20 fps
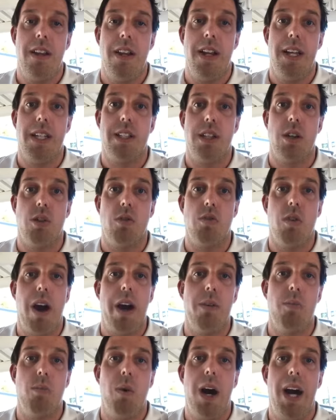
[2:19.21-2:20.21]
it's a
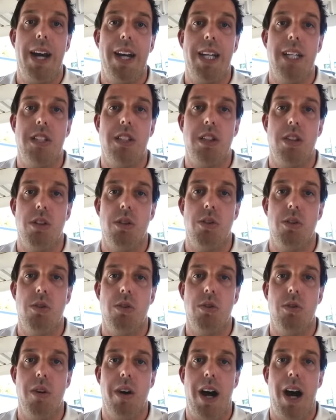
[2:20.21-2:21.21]
great way
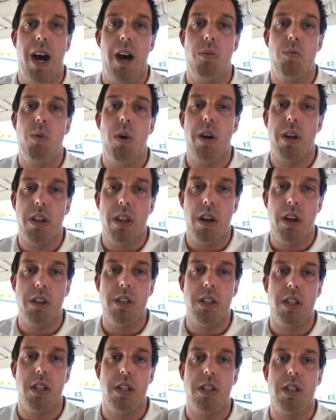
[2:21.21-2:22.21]
to work
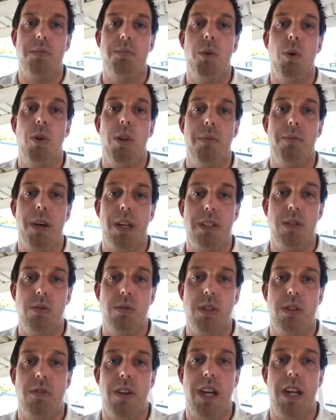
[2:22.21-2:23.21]
those smaller
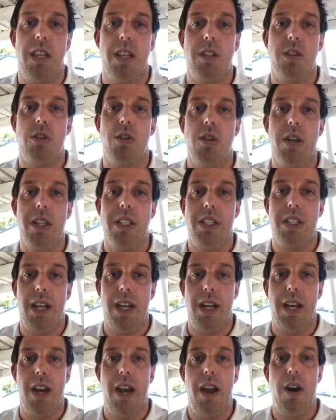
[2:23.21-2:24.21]
muscles around the joints
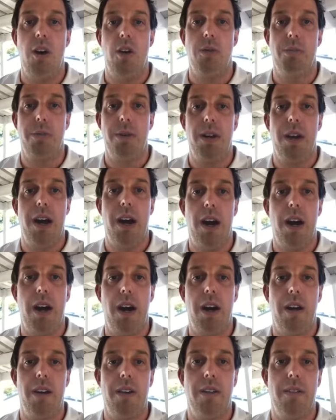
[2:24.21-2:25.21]
and help
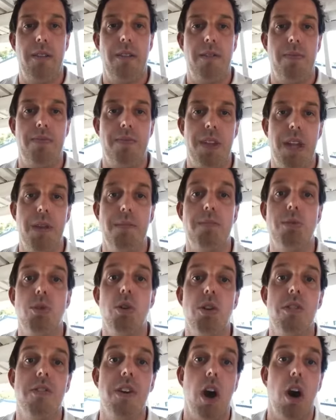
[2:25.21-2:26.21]

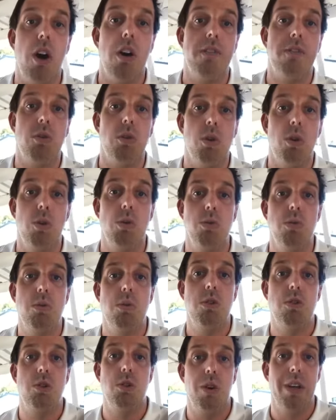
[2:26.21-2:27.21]
improve your overall
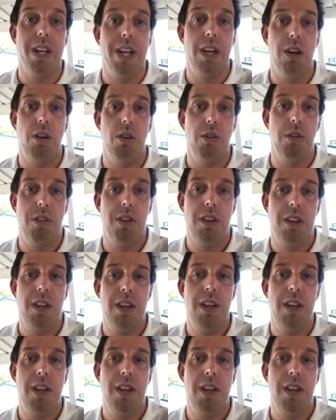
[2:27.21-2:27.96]
joint health.